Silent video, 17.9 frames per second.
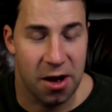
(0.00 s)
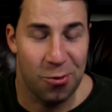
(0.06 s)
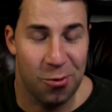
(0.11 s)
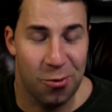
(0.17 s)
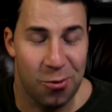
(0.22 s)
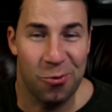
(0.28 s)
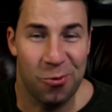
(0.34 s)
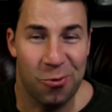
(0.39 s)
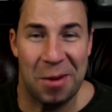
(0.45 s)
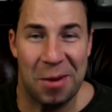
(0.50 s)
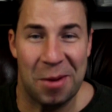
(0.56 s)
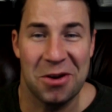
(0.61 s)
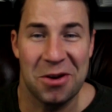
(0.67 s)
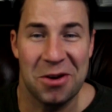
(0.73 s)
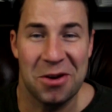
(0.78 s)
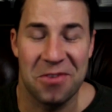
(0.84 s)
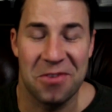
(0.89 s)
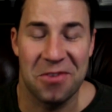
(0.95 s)
one of my new
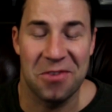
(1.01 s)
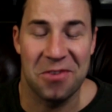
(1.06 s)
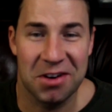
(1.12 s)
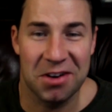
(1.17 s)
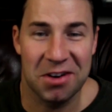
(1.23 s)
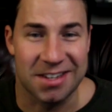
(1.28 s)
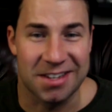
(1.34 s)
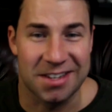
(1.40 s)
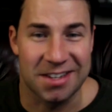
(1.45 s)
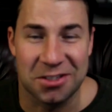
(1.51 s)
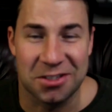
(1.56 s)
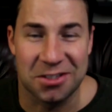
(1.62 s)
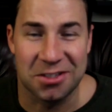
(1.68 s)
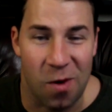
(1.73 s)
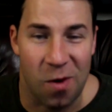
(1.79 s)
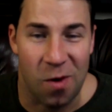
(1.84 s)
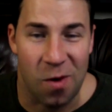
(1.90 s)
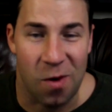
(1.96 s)
favorites. It's nice and
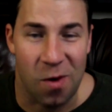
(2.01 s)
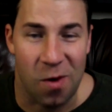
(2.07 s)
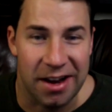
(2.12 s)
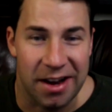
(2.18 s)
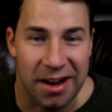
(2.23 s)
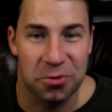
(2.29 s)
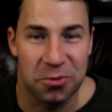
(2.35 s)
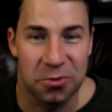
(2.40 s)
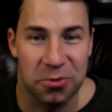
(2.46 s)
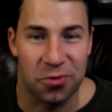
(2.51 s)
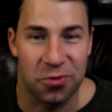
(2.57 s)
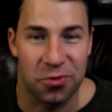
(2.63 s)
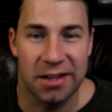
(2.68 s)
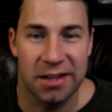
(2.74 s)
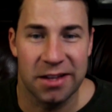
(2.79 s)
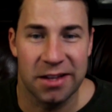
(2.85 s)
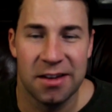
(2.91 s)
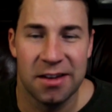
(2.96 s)
wide, handles great.
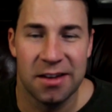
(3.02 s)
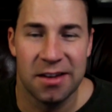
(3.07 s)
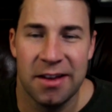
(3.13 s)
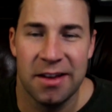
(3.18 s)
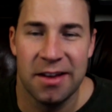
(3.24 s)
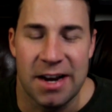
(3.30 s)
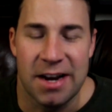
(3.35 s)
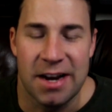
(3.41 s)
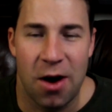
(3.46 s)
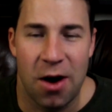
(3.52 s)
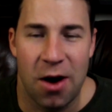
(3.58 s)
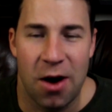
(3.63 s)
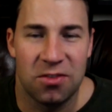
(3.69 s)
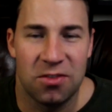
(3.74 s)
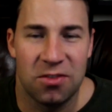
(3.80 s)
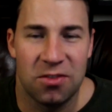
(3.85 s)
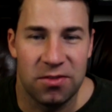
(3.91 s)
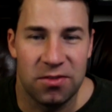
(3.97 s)
Now has
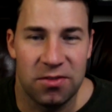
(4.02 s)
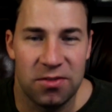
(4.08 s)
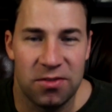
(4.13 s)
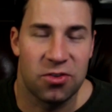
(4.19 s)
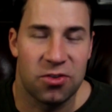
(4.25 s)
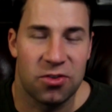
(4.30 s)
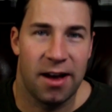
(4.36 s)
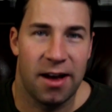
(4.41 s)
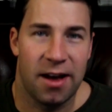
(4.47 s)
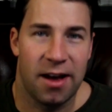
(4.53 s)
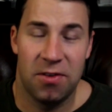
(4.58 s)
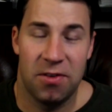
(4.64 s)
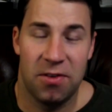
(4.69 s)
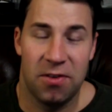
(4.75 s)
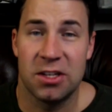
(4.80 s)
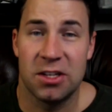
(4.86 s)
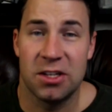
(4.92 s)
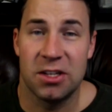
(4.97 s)
15 track, 15
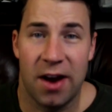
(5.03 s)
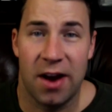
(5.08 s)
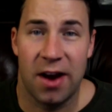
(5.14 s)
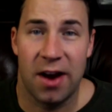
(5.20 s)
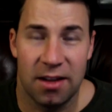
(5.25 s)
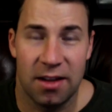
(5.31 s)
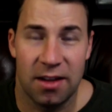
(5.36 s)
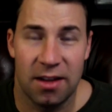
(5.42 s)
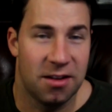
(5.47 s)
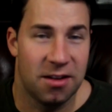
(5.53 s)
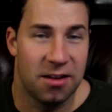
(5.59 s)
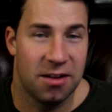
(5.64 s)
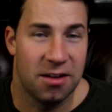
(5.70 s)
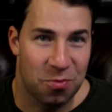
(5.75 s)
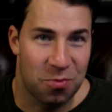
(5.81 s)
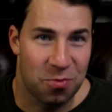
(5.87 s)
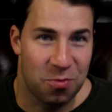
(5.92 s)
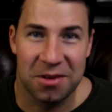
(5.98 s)
tracks, and as you
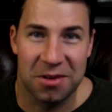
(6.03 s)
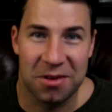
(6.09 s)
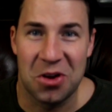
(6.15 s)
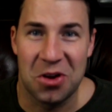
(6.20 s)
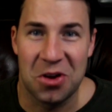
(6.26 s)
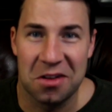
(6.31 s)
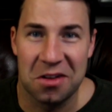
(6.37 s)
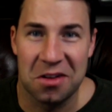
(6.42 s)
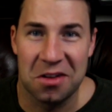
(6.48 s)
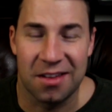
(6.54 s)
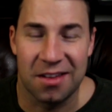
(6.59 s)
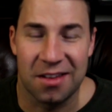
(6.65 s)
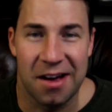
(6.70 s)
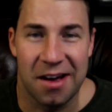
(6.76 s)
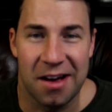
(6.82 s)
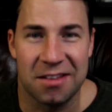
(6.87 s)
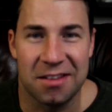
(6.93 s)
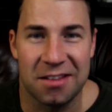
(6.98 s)
probably have noticed, uh,
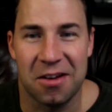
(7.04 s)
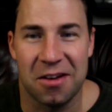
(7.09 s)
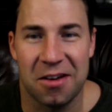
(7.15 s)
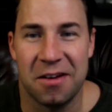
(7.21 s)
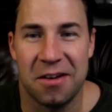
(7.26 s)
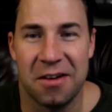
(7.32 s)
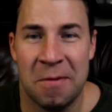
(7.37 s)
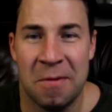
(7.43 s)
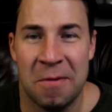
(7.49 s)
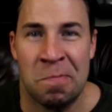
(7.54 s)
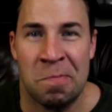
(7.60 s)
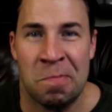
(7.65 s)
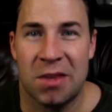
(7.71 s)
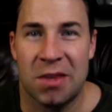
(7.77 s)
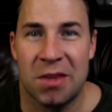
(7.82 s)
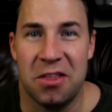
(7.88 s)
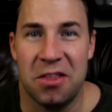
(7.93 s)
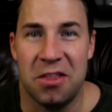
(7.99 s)
it's on
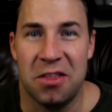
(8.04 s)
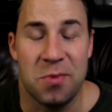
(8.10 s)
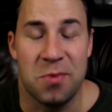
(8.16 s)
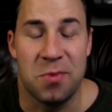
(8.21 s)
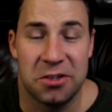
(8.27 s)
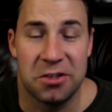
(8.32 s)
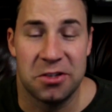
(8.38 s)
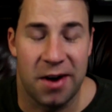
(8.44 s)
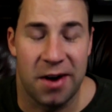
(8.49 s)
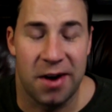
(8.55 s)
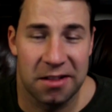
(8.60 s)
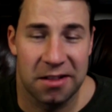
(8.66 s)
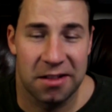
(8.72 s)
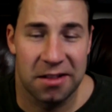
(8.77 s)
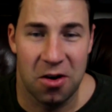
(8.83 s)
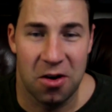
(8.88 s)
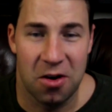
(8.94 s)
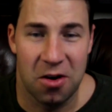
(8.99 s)
this week's ranked, and
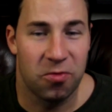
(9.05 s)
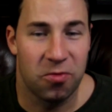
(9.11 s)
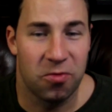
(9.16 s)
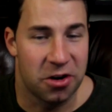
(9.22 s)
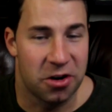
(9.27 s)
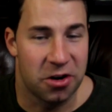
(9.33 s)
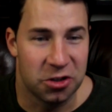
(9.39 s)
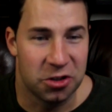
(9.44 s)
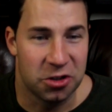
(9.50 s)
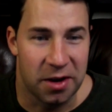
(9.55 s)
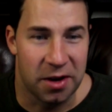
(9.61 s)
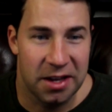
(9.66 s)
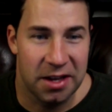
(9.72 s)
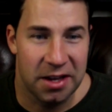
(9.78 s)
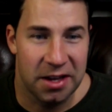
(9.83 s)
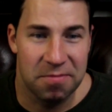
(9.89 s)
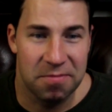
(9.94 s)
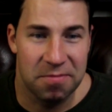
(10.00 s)
hopefully you're enjoying it.
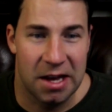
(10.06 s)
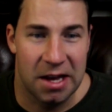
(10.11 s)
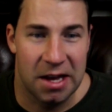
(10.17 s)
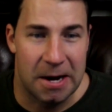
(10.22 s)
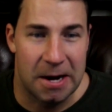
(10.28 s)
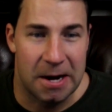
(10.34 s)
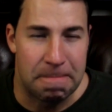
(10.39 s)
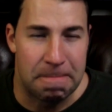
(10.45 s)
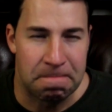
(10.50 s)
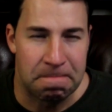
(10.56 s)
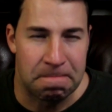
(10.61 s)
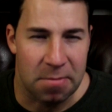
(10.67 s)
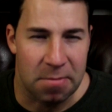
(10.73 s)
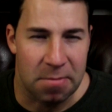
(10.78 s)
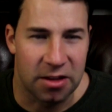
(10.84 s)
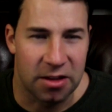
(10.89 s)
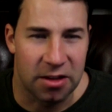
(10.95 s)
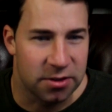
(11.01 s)
Um,
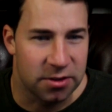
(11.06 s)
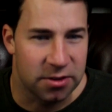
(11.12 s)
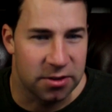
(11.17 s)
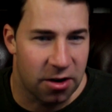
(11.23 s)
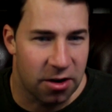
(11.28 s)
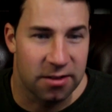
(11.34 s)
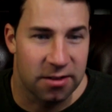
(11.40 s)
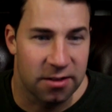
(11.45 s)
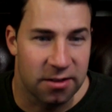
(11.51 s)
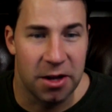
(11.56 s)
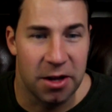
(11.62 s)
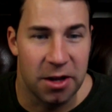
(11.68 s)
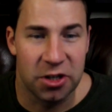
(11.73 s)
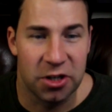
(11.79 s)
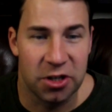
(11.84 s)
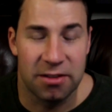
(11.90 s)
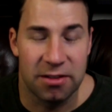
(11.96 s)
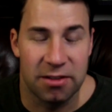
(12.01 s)
Double Decker, as I mentioned,
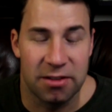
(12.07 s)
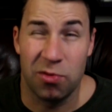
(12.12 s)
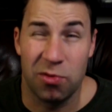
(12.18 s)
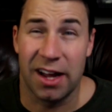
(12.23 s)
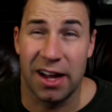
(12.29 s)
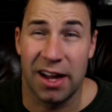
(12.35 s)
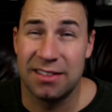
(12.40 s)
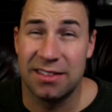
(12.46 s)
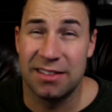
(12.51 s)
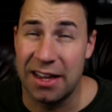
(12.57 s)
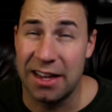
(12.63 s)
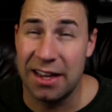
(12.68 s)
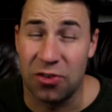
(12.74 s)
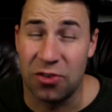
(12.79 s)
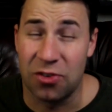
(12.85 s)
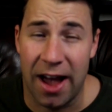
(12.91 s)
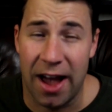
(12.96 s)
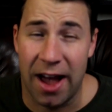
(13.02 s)
it's only got 10
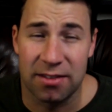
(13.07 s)
tracks